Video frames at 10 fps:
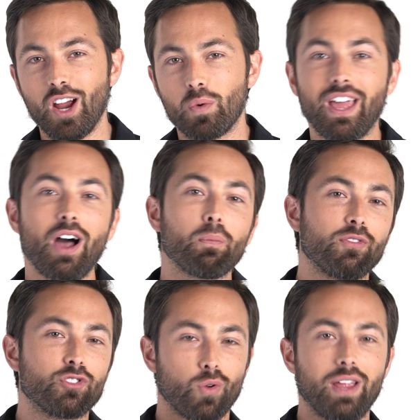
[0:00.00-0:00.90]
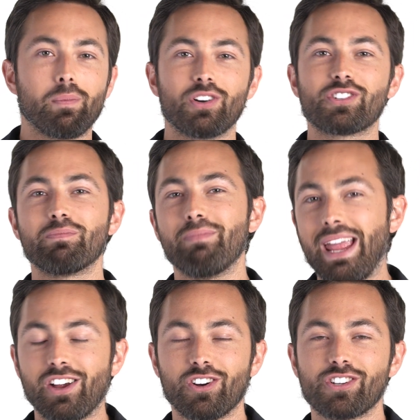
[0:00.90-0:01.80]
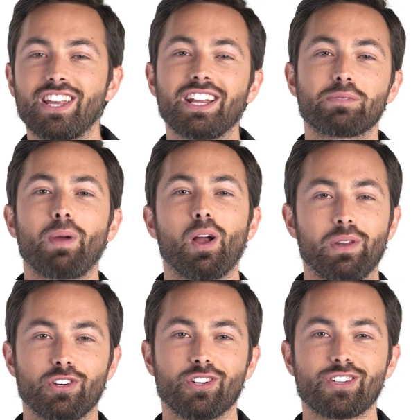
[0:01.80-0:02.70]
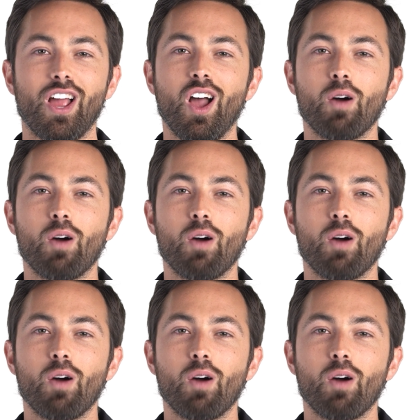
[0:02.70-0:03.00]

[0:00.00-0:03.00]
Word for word: With the help of dreamers, makers, and experimenters,